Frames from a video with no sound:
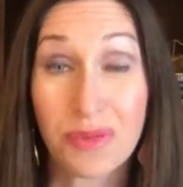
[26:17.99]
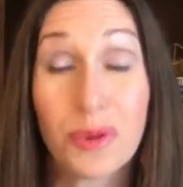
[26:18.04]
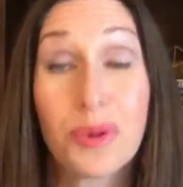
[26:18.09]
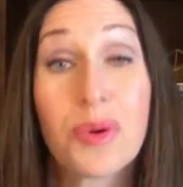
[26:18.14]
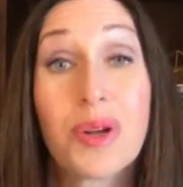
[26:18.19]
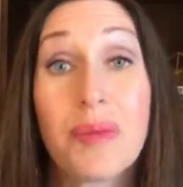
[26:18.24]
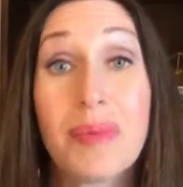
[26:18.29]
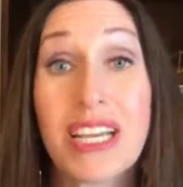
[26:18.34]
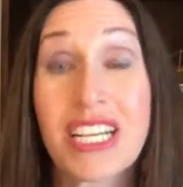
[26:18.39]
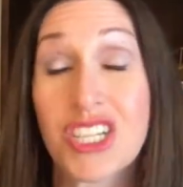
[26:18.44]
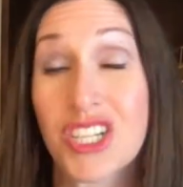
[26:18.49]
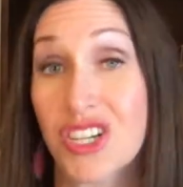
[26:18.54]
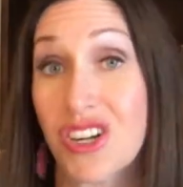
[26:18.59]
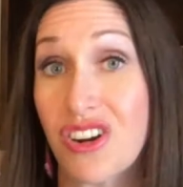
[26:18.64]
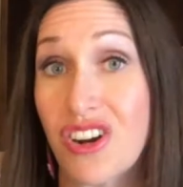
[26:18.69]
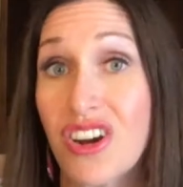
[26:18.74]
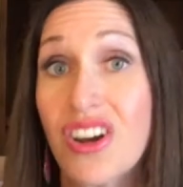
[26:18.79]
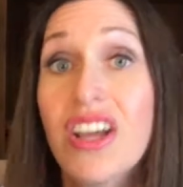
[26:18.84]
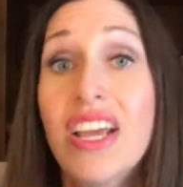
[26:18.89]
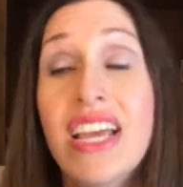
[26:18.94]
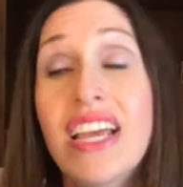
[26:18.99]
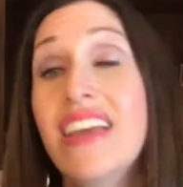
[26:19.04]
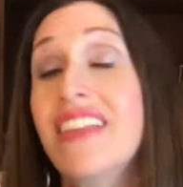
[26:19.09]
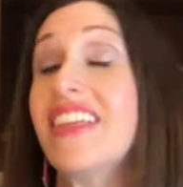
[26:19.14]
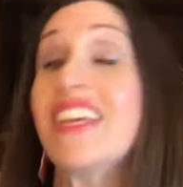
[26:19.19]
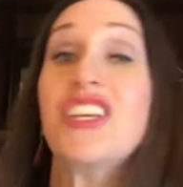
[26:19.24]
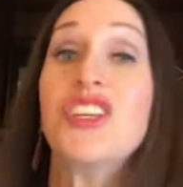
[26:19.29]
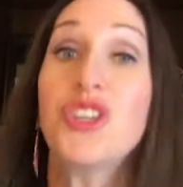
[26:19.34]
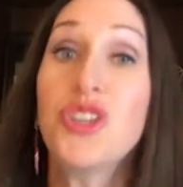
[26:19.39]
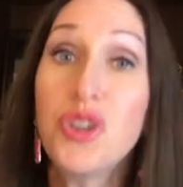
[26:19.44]
We want to make sure
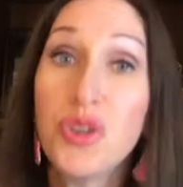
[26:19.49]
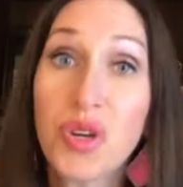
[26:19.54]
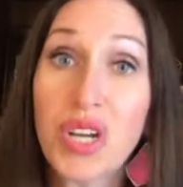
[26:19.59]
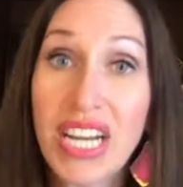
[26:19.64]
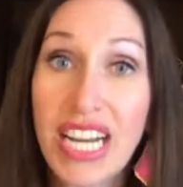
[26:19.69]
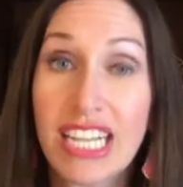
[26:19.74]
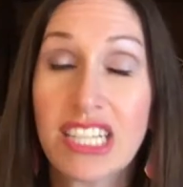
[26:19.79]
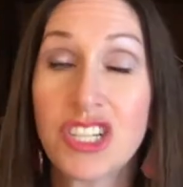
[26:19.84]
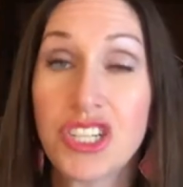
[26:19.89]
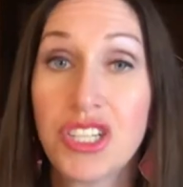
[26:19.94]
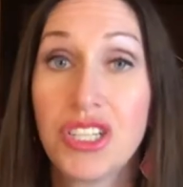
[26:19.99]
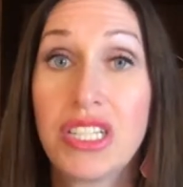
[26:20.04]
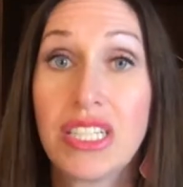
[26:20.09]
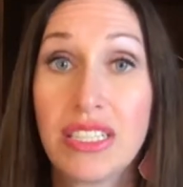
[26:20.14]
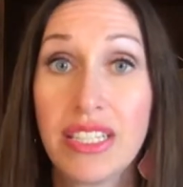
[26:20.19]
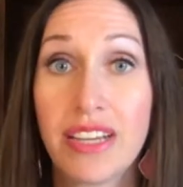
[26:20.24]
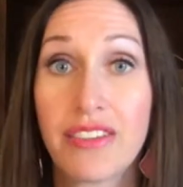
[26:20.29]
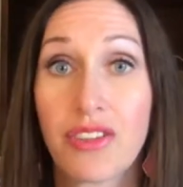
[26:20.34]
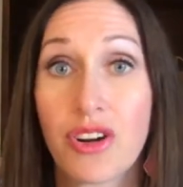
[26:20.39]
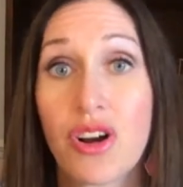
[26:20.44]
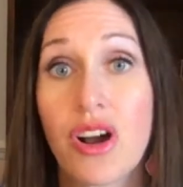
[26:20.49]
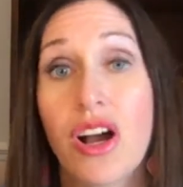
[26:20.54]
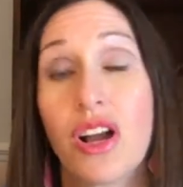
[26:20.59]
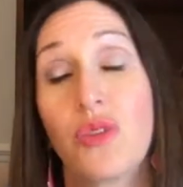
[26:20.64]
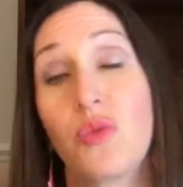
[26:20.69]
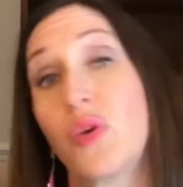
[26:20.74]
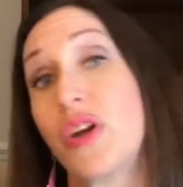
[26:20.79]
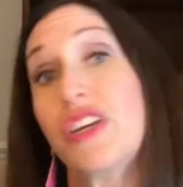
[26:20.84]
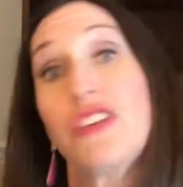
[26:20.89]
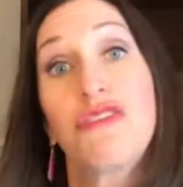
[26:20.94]
that you can actually deliver
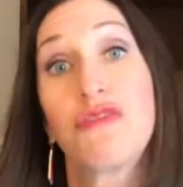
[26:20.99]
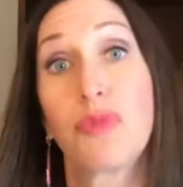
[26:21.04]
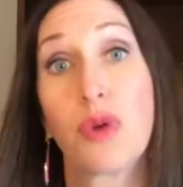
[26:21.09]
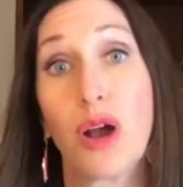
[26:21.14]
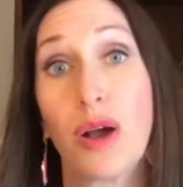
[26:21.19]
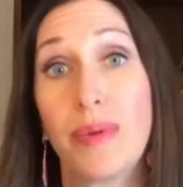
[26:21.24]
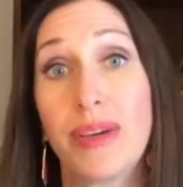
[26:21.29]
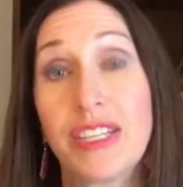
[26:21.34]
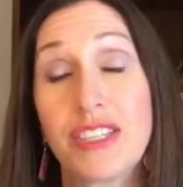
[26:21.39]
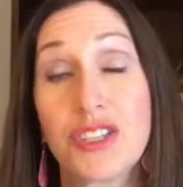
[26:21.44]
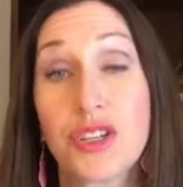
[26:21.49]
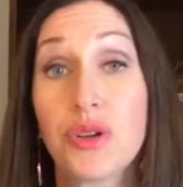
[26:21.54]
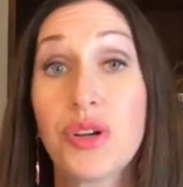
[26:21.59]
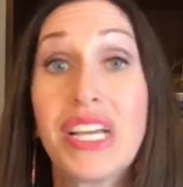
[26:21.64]
on what you've promised.